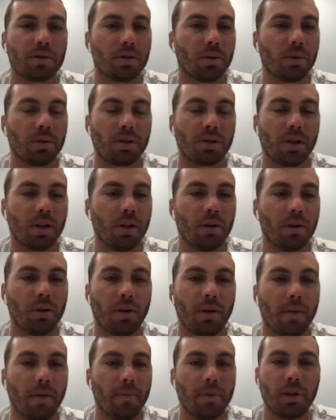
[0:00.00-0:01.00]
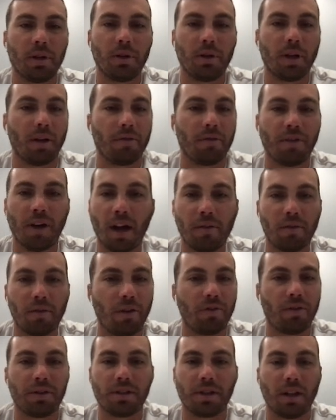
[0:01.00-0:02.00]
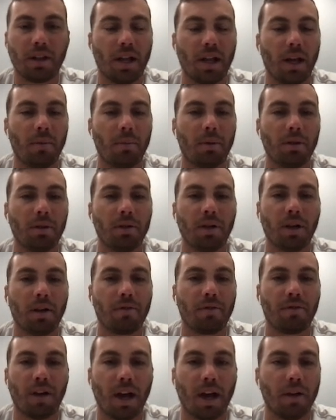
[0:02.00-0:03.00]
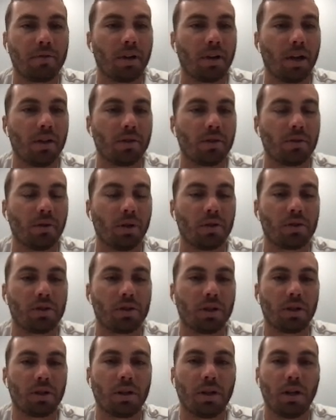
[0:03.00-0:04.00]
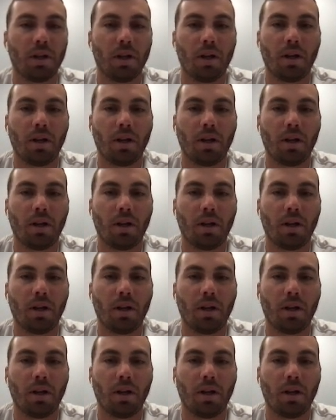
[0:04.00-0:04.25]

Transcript: So it's another you got five offensive linemen. You got five guys rushing.